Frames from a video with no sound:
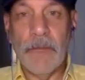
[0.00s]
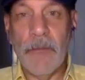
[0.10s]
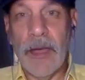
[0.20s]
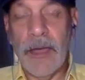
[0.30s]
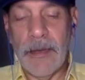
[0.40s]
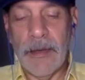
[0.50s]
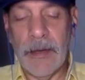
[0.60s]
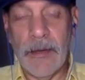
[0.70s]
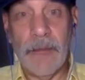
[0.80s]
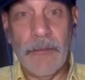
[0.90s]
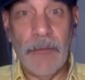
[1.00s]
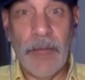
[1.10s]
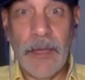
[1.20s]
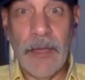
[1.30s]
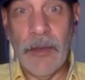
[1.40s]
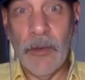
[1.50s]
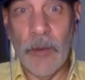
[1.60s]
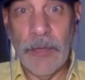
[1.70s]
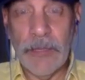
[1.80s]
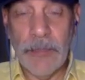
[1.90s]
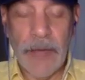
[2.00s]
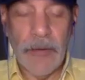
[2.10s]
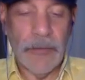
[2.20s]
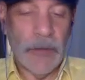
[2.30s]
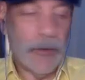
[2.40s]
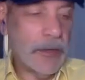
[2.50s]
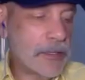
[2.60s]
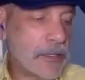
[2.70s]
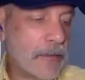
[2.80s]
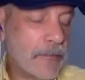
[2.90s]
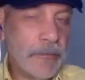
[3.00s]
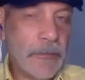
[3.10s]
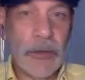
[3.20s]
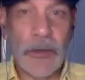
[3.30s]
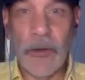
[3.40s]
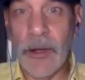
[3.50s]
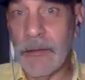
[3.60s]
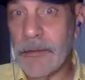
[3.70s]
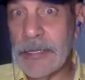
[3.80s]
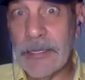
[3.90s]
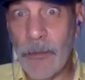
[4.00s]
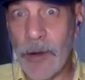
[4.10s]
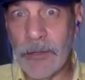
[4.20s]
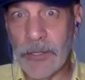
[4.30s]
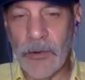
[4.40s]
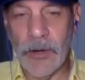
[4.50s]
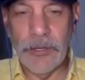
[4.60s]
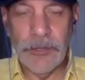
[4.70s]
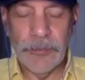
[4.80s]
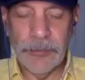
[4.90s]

My enormous microphone is in New York, somewhere in storage.